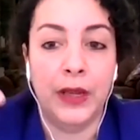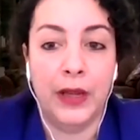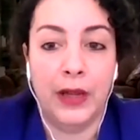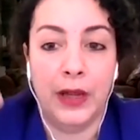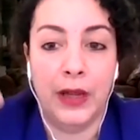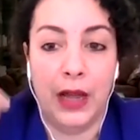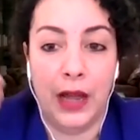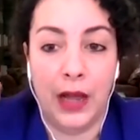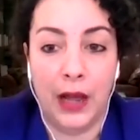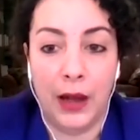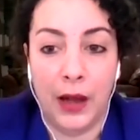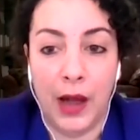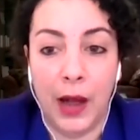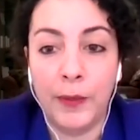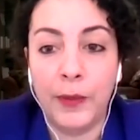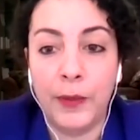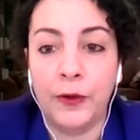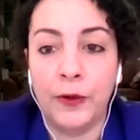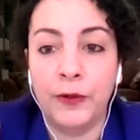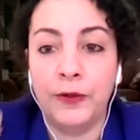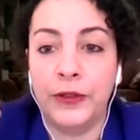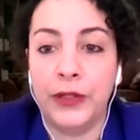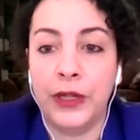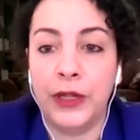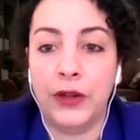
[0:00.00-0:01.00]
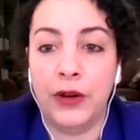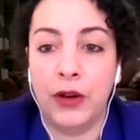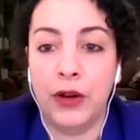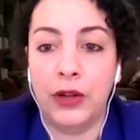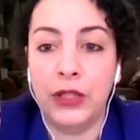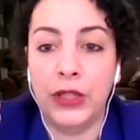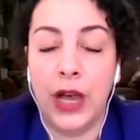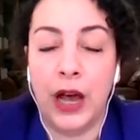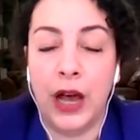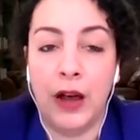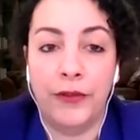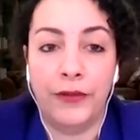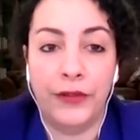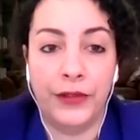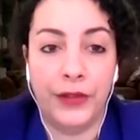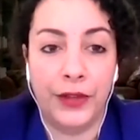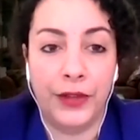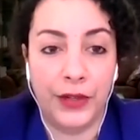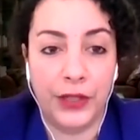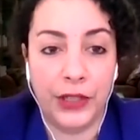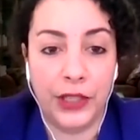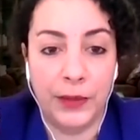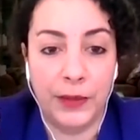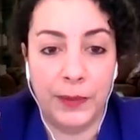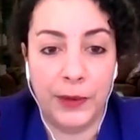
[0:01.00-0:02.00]
approved a quota of
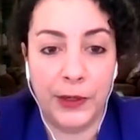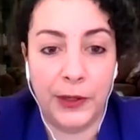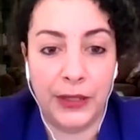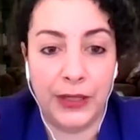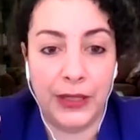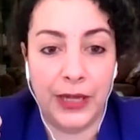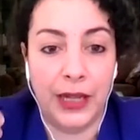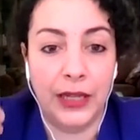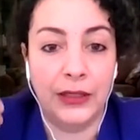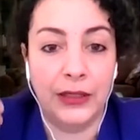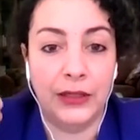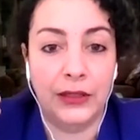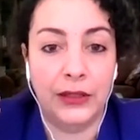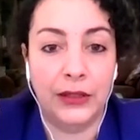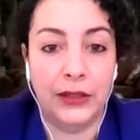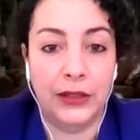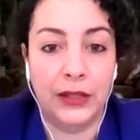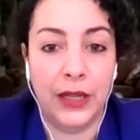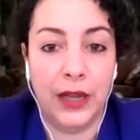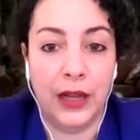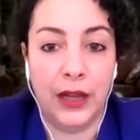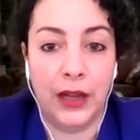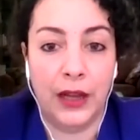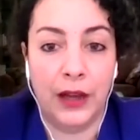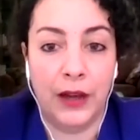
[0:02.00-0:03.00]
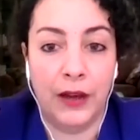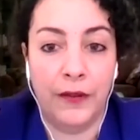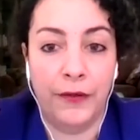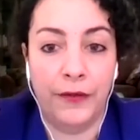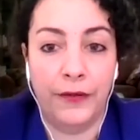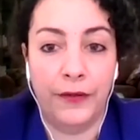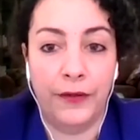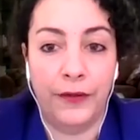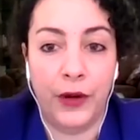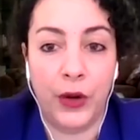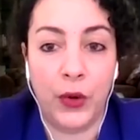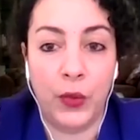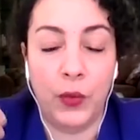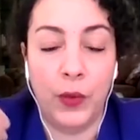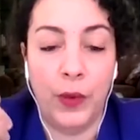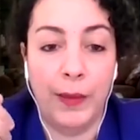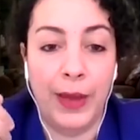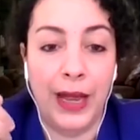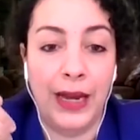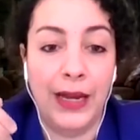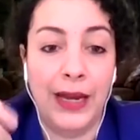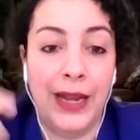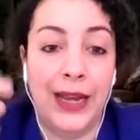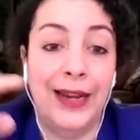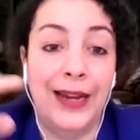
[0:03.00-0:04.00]
30% for
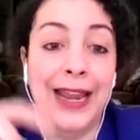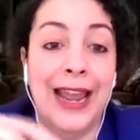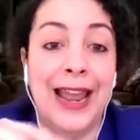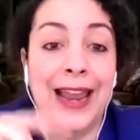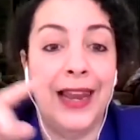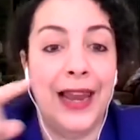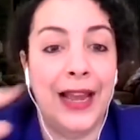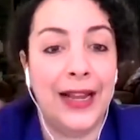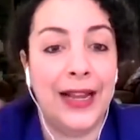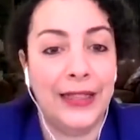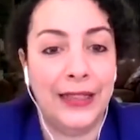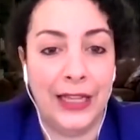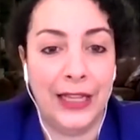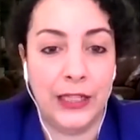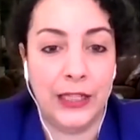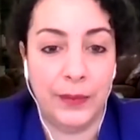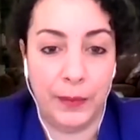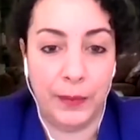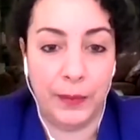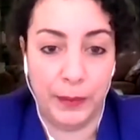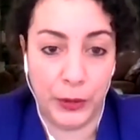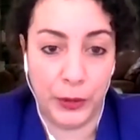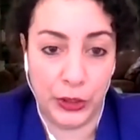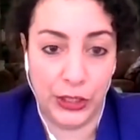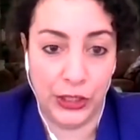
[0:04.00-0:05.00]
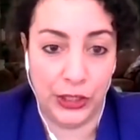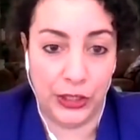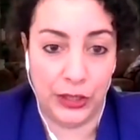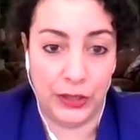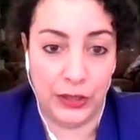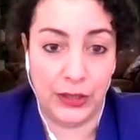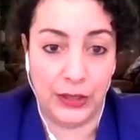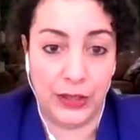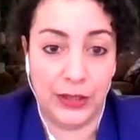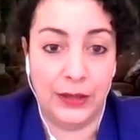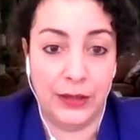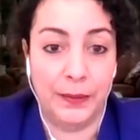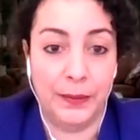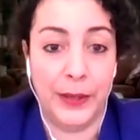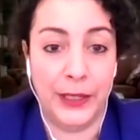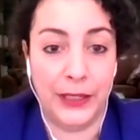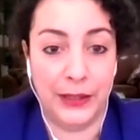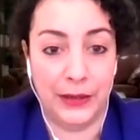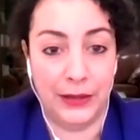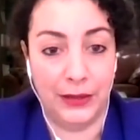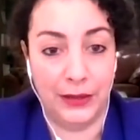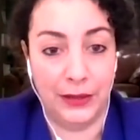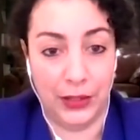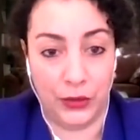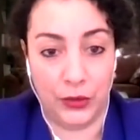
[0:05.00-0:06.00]
women in elected positions. But
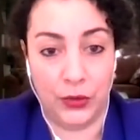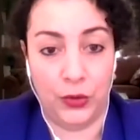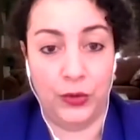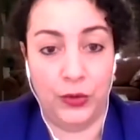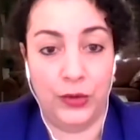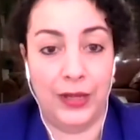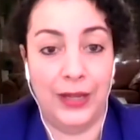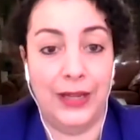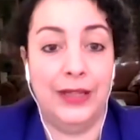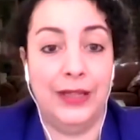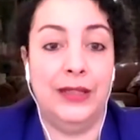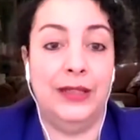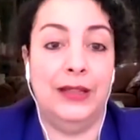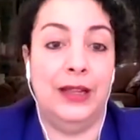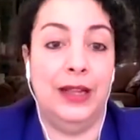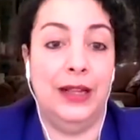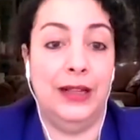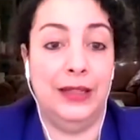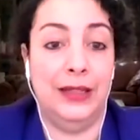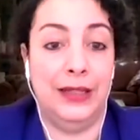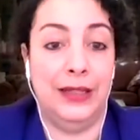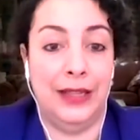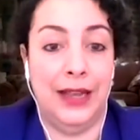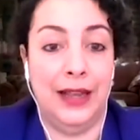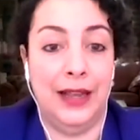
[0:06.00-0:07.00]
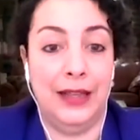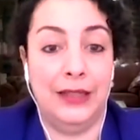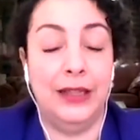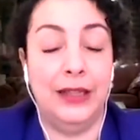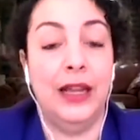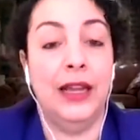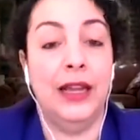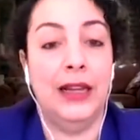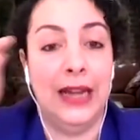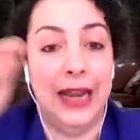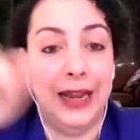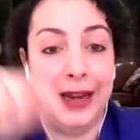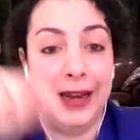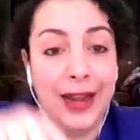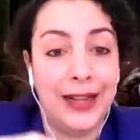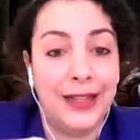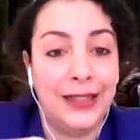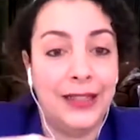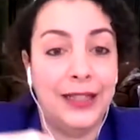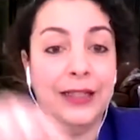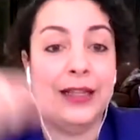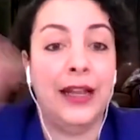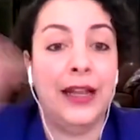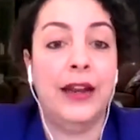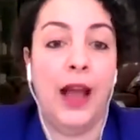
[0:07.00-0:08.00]
the truth is, it says in
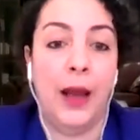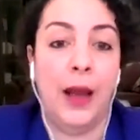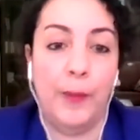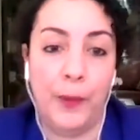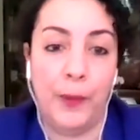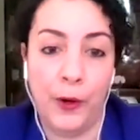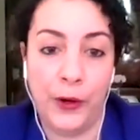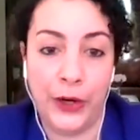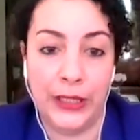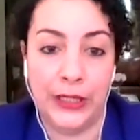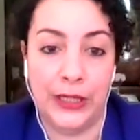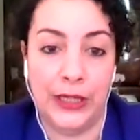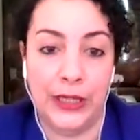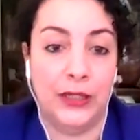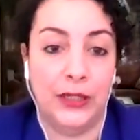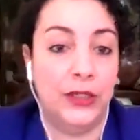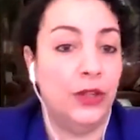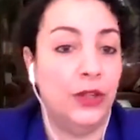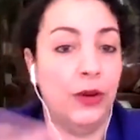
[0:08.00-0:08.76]
elected and appointed, so